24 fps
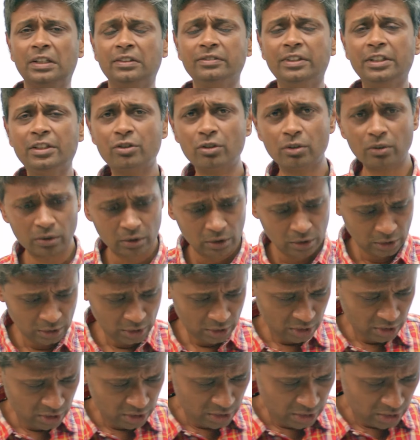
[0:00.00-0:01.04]
And so,
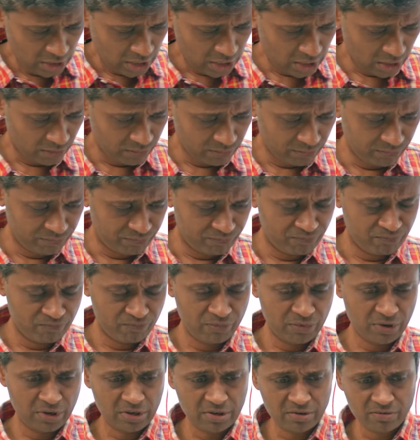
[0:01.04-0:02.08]
uh,
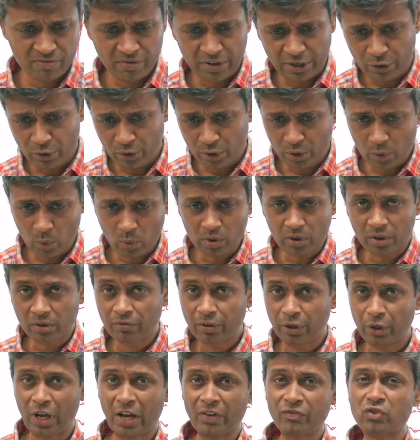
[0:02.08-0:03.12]
when you don't,
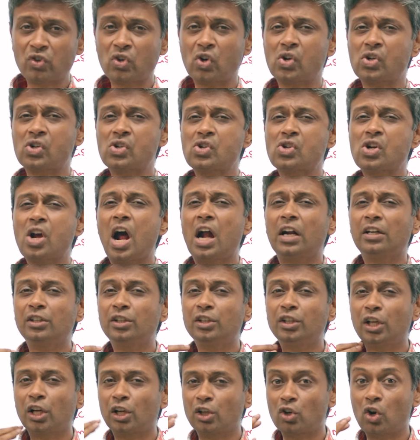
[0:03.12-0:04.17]
when you have
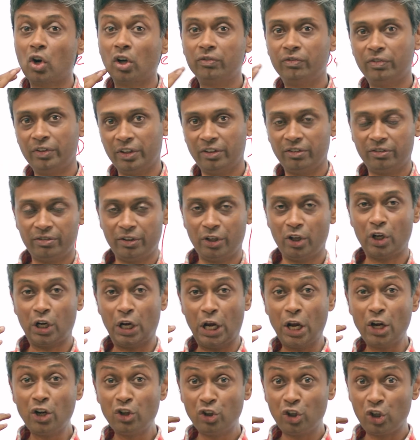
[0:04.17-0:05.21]
utter confidence, when you're
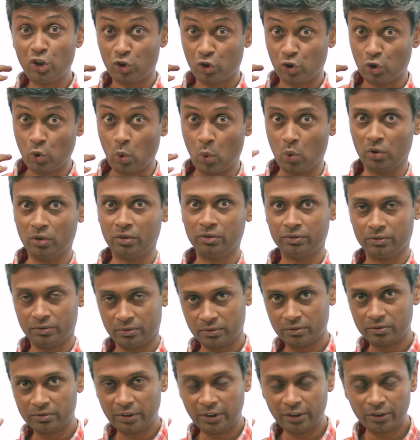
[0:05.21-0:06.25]
in this zone,
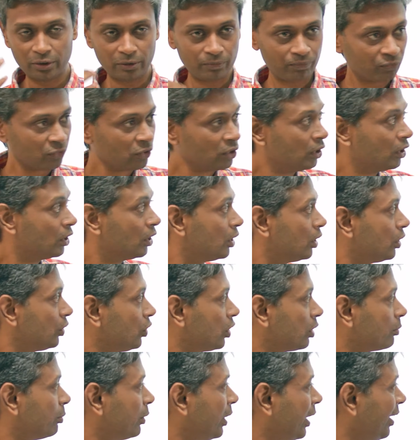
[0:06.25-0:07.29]
and so
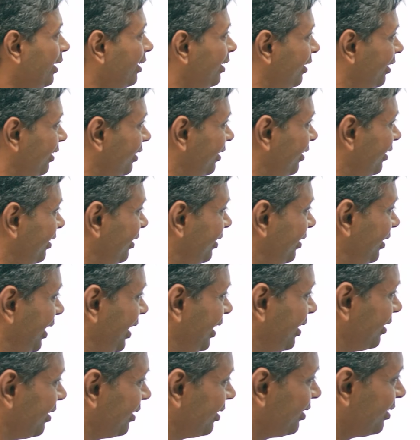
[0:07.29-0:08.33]
your brain
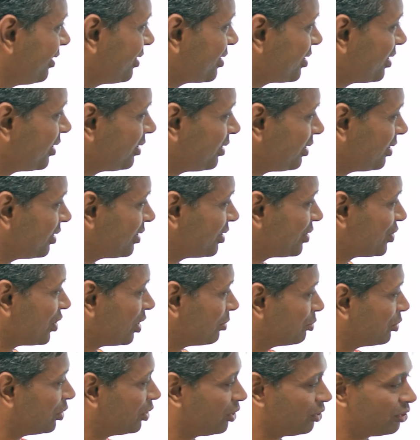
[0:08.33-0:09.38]
takes this decision,
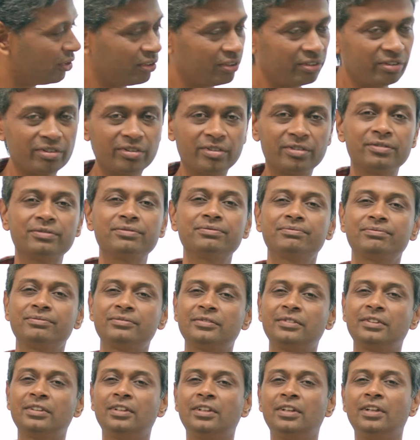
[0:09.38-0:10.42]
jumps into this.
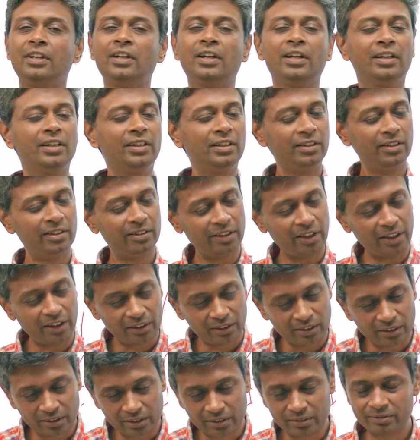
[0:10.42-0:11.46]
This set
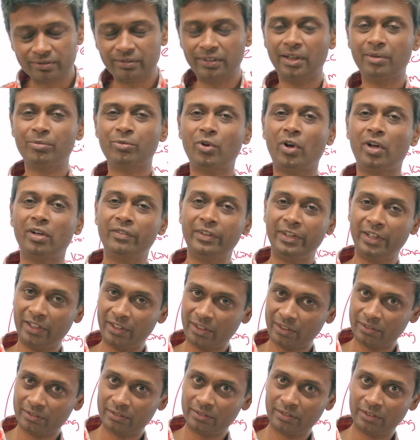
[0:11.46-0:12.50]
is good, I'm solving
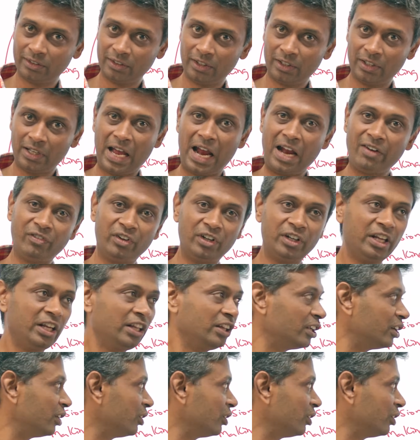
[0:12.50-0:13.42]
it. After taking the